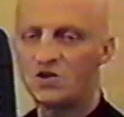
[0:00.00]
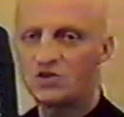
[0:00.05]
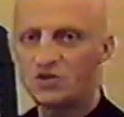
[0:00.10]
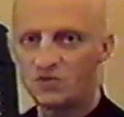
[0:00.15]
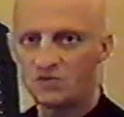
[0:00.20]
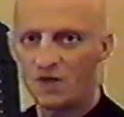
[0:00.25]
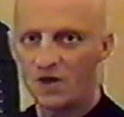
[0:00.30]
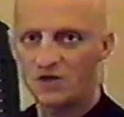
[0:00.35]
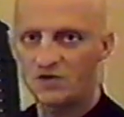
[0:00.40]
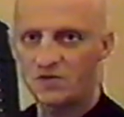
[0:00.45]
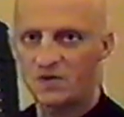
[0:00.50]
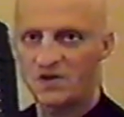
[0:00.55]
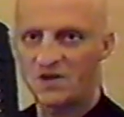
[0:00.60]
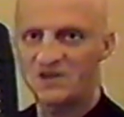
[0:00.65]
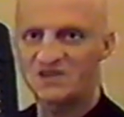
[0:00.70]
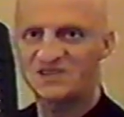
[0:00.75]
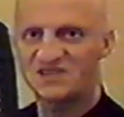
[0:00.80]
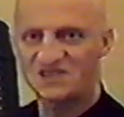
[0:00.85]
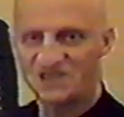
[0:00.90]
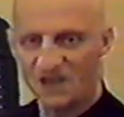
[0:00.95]

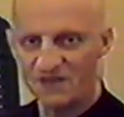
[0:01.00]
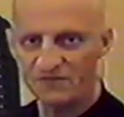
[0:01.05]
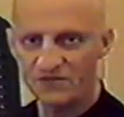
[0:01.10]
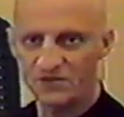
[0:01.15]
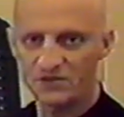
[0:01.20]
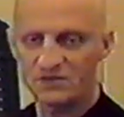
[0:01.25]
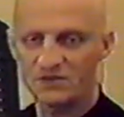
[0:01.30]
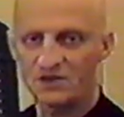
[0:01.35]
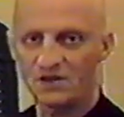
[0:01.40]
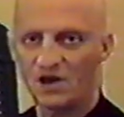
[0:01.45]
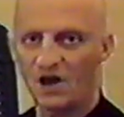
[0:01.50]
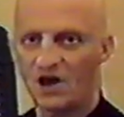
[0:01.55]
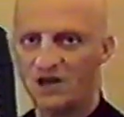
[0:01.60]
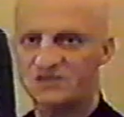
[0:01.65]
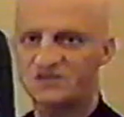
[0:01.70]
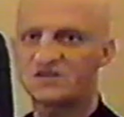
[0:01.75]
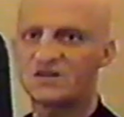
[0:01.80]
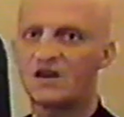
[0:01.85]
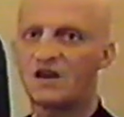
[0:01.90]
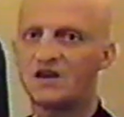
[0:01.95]
207
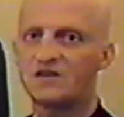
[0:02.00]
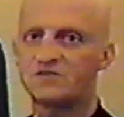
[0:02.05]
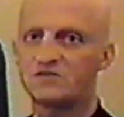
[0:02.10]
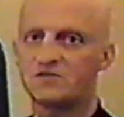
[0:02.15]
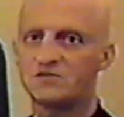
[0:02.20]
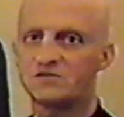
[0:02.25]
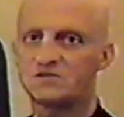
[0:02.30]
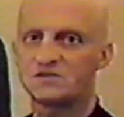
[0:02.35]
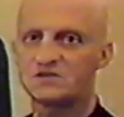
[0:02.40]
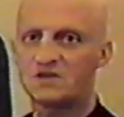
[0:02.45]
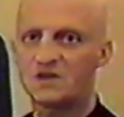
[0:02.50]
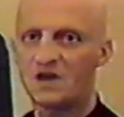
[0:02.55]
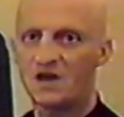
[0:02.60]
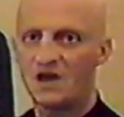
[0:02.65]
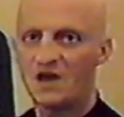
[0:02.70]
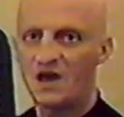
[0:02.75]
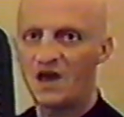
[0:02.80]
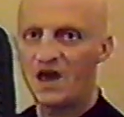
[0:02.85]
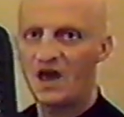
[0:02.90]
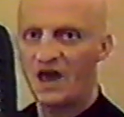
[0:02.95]
oscillators
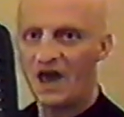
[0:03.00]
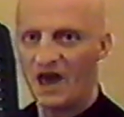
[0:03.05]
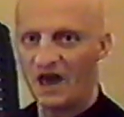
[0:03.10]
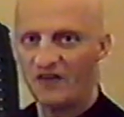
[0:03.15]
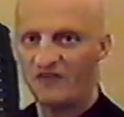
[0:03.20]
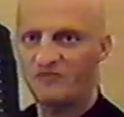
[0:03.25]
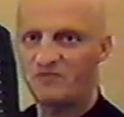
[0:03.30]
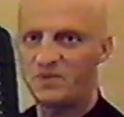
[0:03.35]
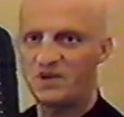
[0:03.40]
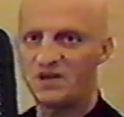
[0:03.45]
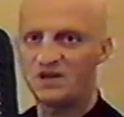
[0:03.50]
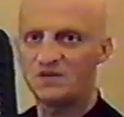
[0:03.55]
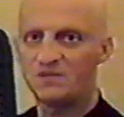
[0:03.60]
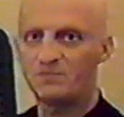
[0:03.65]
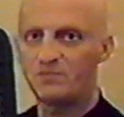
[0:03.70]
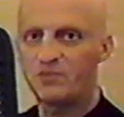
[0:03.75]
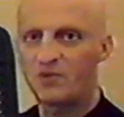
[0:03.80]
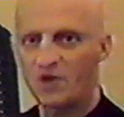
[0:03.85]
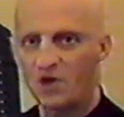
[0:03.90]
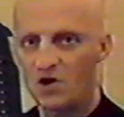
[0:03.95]
have been
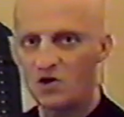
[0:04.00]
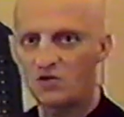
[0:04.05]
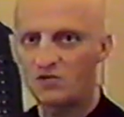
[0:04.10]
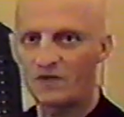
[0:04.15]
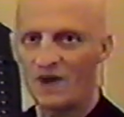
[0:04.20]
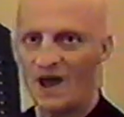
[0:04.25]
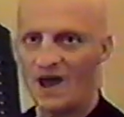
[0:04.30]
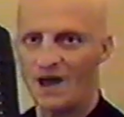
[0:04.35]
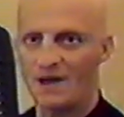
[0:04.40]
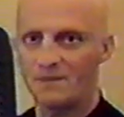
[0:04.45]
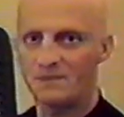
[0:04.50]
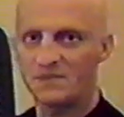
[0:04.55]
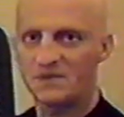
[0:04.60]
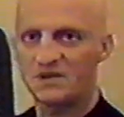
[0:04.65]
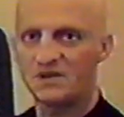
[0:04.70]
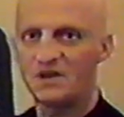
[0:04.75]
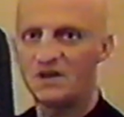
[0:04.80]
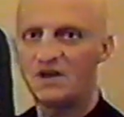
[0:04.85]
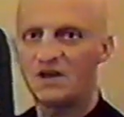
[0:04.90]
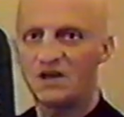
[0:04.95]
programmed
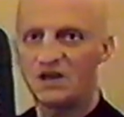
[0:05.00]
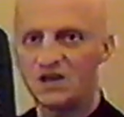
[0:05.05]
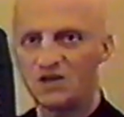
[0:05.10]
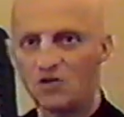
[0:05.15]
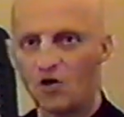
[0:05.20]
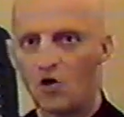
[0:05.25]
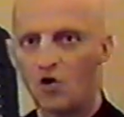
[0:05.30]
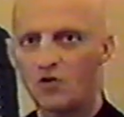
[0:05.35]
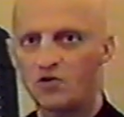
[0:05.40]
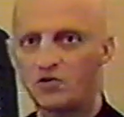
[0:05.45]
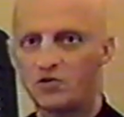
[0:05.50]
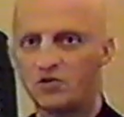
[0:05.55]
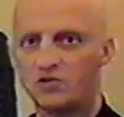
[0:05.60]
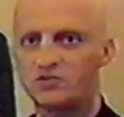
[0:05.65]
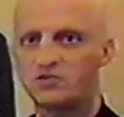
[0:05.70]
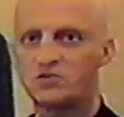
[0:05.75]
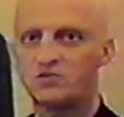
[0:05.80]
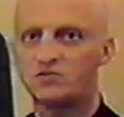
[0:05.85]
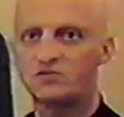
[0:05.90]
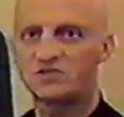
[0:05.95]
in order
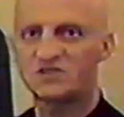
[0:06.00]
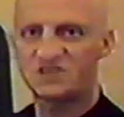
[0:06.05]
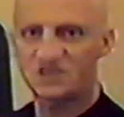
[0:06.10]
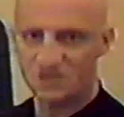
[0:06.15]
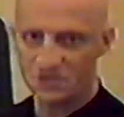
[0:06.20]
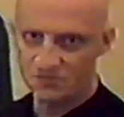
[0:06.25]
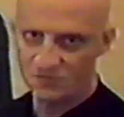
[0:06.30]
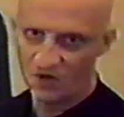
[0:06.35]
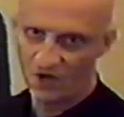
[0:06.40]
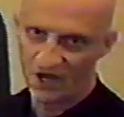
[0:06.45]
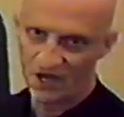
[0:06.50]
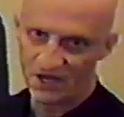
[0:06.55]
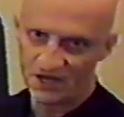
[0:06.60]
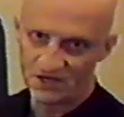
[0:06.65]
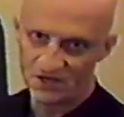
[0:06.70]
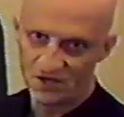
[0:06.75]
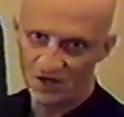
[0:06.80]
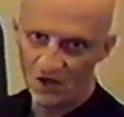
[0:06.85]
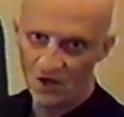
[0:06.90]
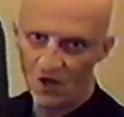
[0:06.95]
to
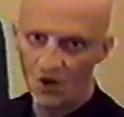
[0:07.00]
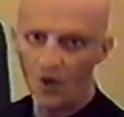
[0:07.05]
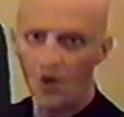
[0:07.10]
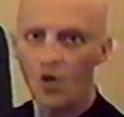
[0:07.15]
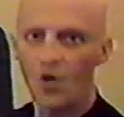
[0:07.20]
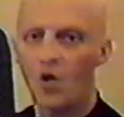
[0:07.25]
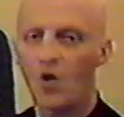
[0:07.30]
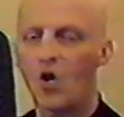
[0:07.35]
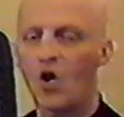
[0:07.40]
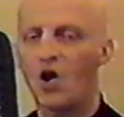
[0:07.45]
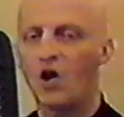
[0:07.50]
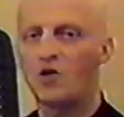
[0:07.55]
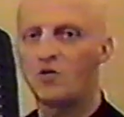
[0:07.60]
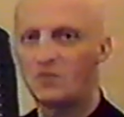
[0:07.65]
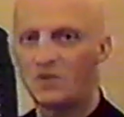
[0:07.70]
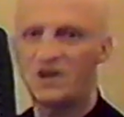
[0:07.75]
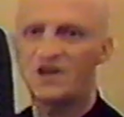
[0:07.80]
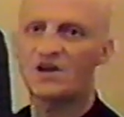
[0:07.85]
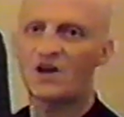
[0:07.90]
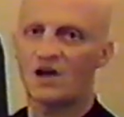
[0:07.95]
simulate or
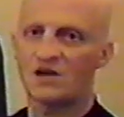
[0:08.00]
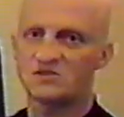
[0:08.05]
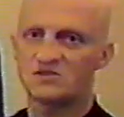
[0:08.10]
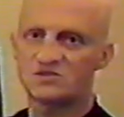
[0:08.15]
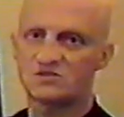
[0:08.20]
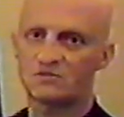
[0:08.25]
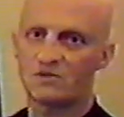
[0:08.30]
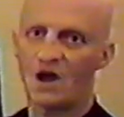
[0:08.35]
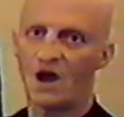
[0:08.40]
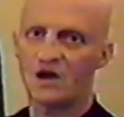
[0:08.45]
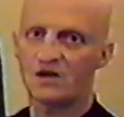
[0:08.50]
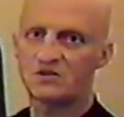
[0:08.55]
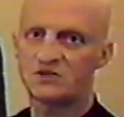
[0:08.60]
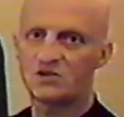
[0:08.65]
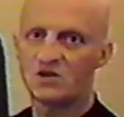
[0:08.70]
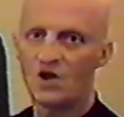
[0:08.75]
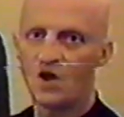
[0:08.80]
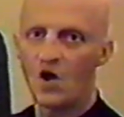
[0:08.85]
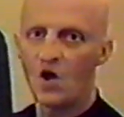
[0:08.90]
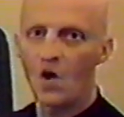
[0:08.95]

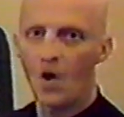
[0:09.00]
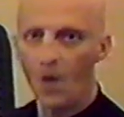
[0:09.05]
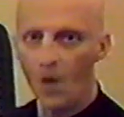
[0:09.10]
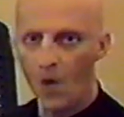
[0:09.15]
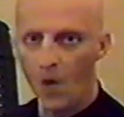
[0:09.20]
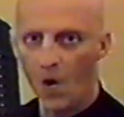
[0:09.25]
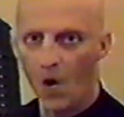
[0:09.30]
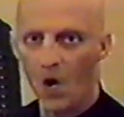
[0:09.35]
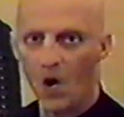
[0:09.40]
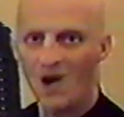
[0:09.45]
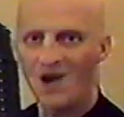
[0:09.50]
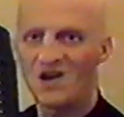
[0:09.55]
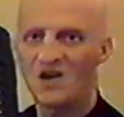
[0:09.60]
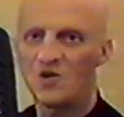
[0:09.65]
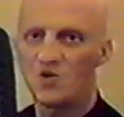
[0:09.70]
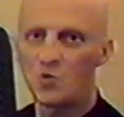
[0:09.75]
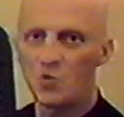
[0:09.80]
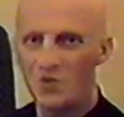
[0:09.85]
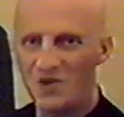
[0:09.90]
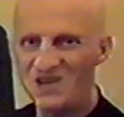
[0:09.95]
reconstruct or
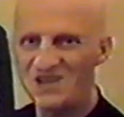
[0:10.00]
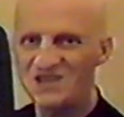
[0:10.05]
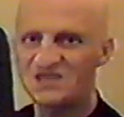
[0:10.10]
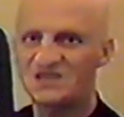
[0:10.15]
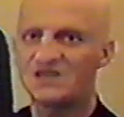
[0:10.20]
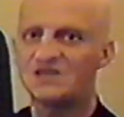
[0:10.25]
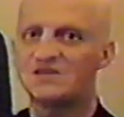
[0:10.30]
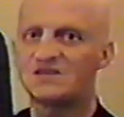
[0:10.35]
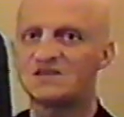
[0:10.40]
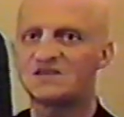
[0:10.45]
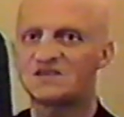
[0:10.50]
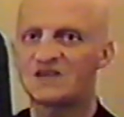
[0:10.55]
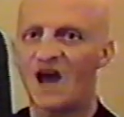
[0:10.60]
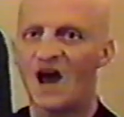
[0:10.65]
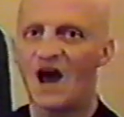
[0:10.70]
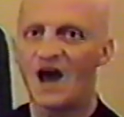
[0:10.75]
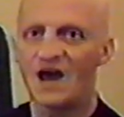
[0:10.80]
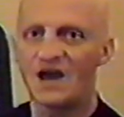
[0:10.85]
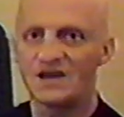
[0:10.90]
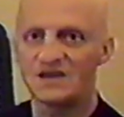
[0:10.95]

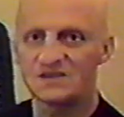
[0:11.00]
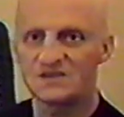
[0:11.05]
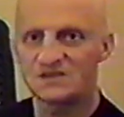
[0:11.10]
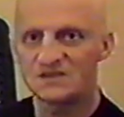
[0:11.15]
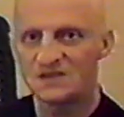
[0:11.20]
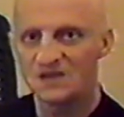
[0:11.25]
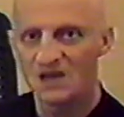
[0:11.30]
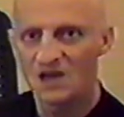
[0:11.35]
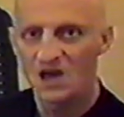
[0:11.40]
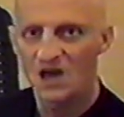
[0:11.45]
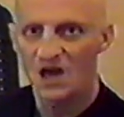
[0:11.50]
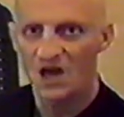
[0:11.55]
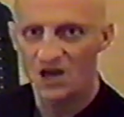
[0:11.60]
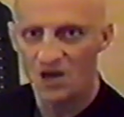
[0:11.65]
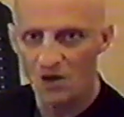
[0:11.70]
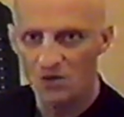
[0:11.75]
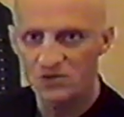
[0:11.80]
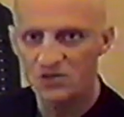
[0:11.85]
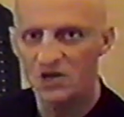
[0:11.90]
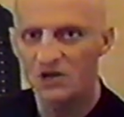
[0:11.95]
resynthesize
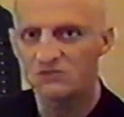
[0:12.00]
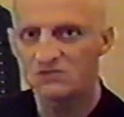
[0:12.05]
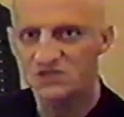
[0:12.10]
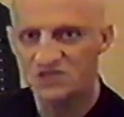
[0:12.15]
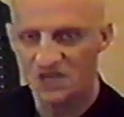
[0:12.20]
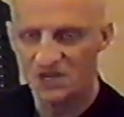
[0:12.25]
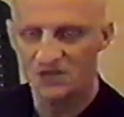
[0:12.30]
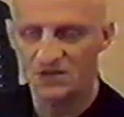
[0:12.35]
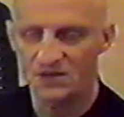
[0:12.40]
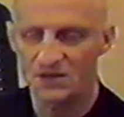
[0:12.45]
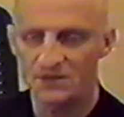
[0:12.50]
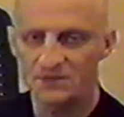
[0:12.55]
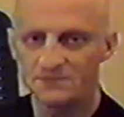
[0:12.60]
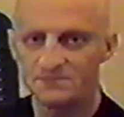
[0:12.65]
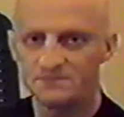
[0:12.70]
an audio signal.